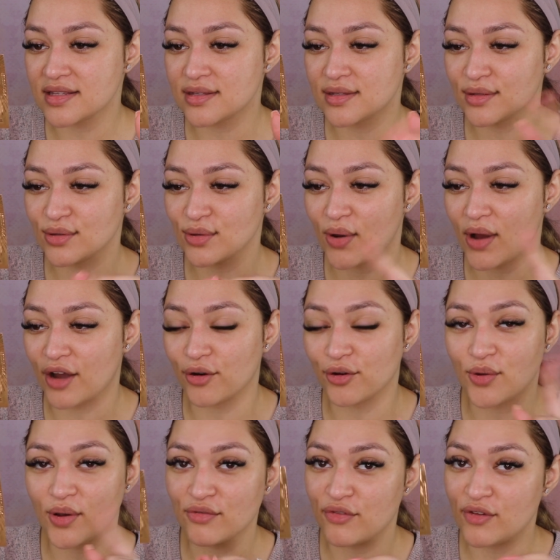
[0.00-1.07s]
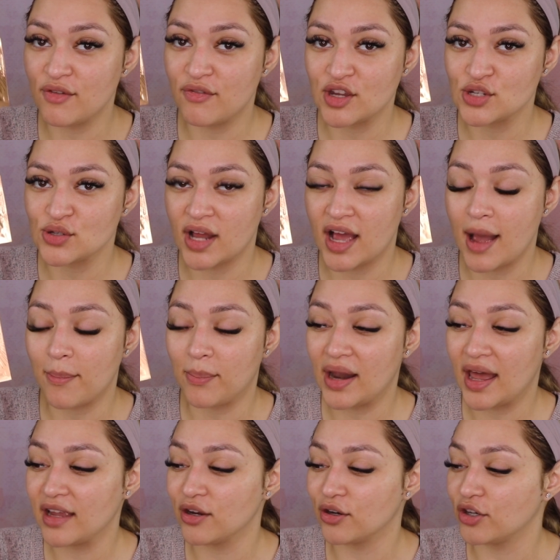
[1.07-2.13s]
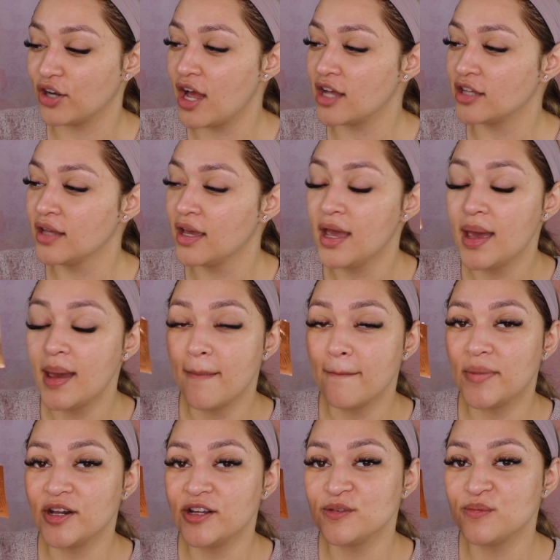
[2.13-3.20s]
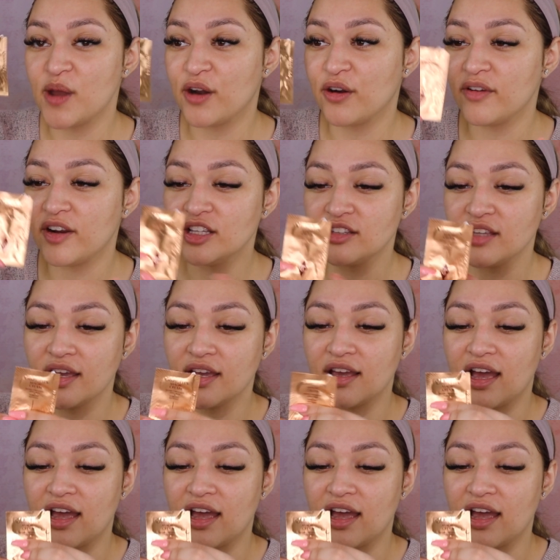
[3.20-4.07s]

so I don't know if I should have applied or not, but it's very, very thick.